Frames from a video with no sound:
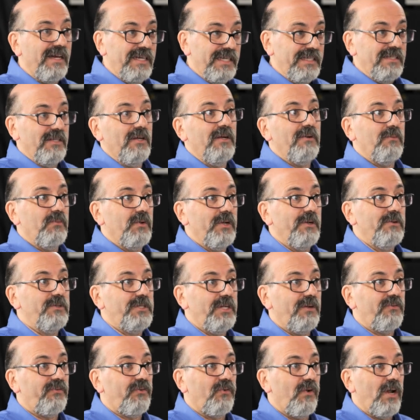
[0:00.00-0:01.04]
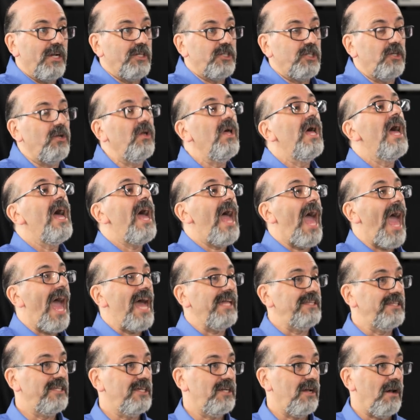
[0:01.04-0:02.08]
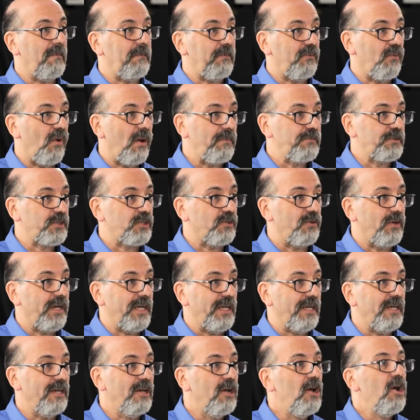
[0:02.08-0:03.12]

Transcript: rear differential ended up rupturing.